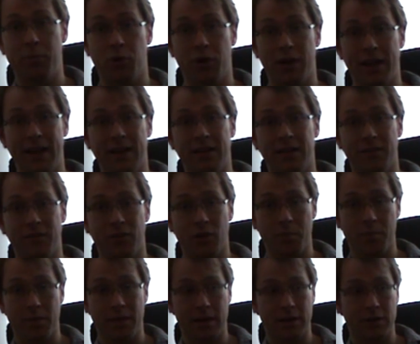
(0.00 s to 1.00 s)
protected
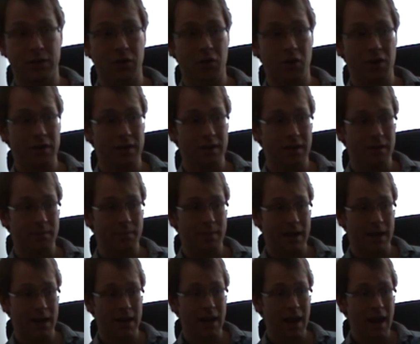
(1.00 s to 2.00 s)
from such content,
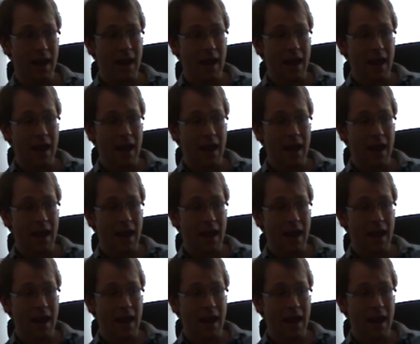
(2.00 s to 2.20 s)
but